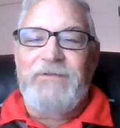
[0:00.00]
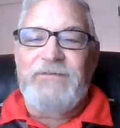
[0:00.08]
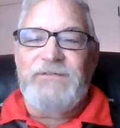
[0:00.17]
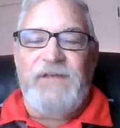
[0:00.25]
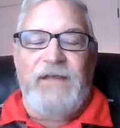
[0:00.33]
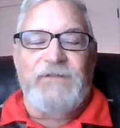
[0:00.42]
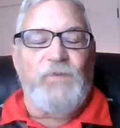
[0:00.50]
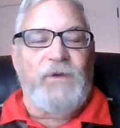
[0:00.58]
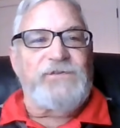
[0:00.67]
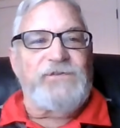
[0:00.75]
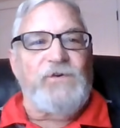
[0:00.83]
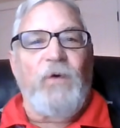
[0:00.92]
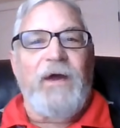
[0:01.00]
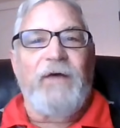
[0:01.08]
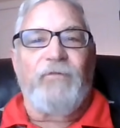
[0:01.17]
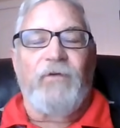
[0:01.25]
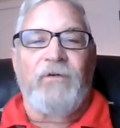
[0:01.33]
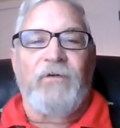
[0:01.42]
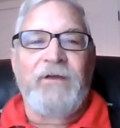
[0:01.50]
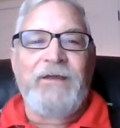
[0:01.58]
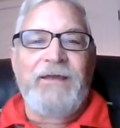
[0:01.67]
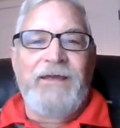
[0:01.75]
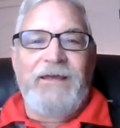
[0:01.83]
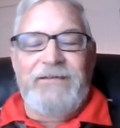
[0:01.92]
sense whatsoever,
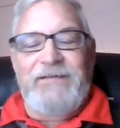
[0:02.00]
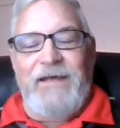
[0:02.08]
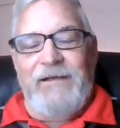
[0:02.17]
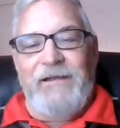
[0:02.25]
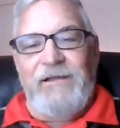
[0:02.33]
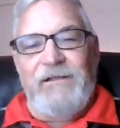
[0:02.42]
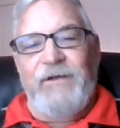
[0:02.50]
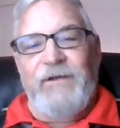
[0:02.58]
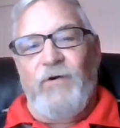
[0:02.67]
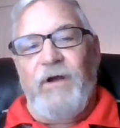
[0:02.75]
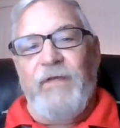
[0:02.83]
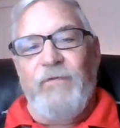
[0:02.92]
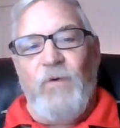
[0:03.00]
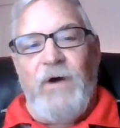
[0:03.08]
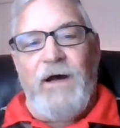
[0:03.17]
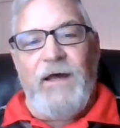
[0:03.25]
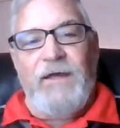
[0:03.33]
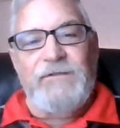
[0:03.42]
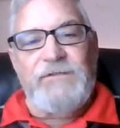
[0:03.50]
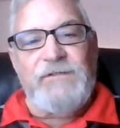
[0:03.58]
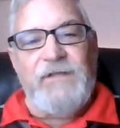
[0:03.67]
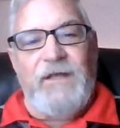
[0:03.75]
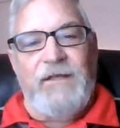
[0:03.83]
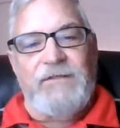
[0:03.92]
technically or otherwise,
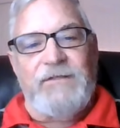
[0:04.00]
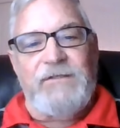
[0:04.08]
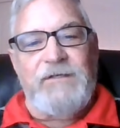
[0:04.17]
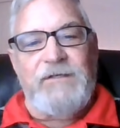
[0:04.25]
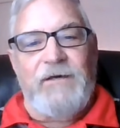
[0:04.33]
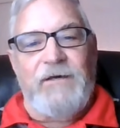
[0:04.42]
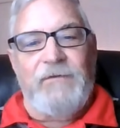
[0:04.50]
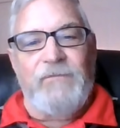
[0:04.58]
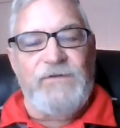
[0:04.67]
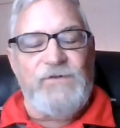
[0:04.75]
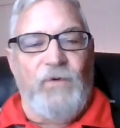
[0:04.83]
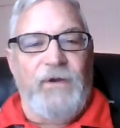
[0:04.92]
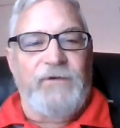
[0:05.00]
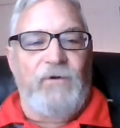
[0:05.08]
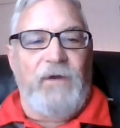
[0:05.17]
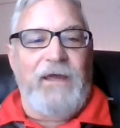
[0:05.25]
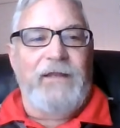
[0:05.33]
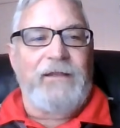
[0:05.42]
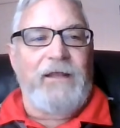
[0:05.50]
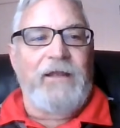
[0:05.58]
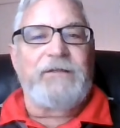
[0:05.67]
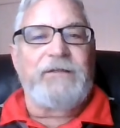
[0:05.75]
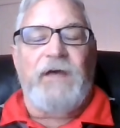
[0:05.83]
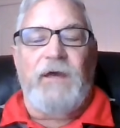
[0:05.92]
that it is going to end
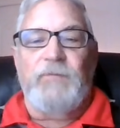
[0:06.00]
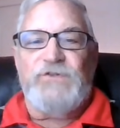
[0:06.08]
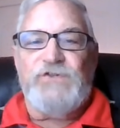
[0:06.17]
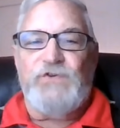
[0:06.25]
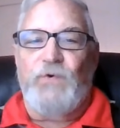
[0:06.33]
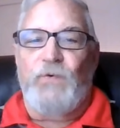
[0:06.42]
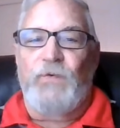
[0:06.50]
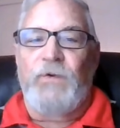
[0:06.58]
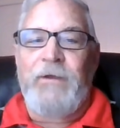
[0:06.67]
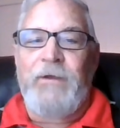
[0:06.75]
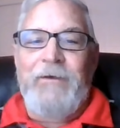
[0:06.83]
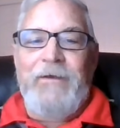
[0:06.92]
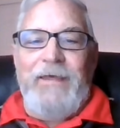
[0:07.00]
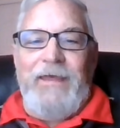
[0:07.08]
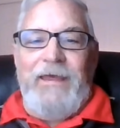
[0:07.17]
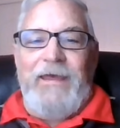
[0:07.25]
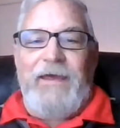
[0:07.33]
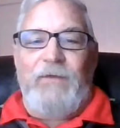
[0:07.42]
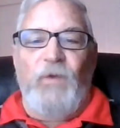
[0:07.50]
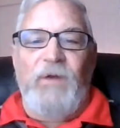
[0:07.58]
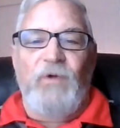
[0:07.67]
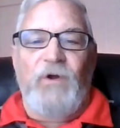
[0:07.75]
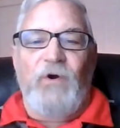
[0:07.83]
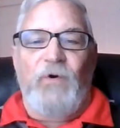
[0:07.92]
anytime soon. And we
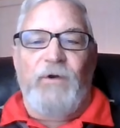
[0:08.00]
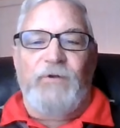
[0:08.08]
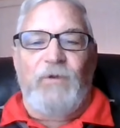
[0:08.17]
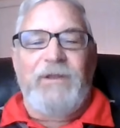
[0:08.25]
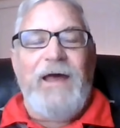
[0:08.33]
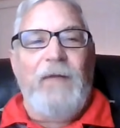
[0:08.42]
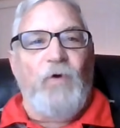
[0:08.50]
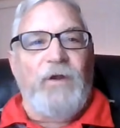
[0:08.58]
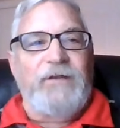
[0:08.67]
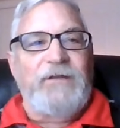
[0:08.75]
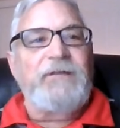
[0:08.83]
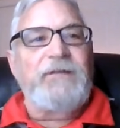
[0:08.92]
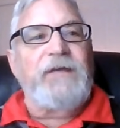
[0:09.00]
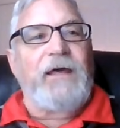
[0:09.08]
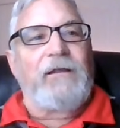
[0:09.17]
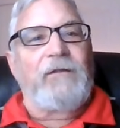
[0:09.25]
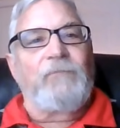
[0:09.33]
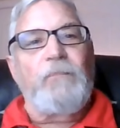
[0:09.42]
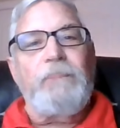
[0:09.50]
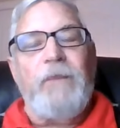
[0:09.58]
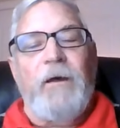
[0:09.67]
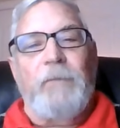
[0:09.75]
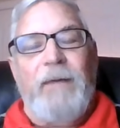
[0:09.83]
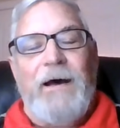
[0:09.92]
will go into a lot more detail
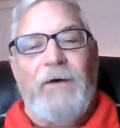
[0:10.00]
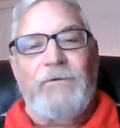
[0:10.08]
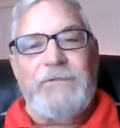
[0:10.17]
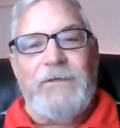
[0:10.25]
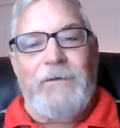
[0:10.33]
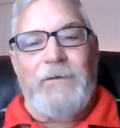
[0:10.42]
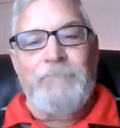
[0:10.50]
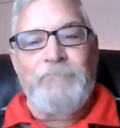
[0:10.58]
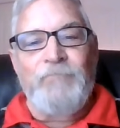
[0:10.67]
about the